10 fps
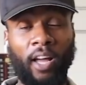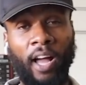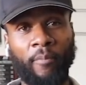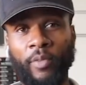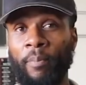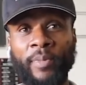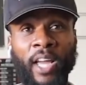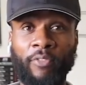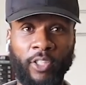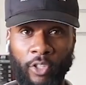I'm
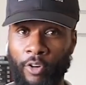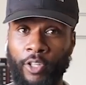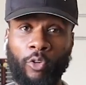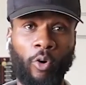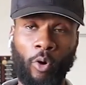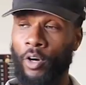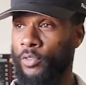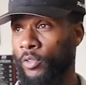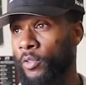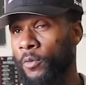definitely starting to do a
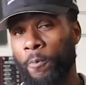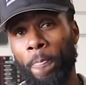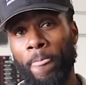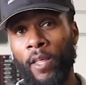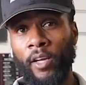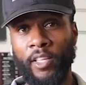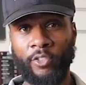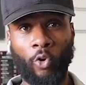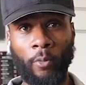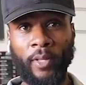walkthrough.
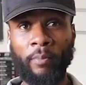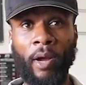Because normally